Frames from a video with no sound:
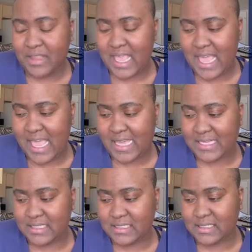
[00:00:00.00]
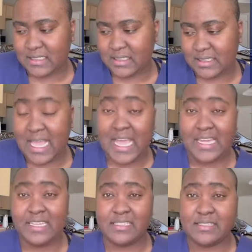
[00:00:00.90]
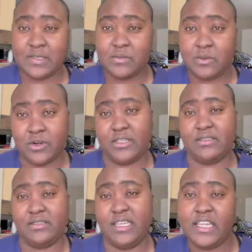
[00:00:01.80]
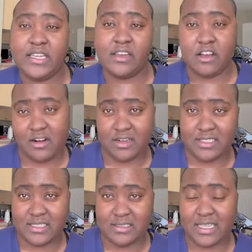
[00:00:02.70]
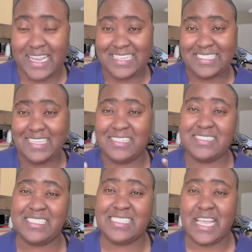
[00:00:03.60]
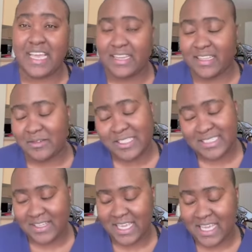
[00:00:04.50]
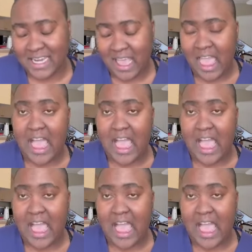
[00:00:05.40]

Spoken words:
And that is so important in our, like I said, in the society that we're living in.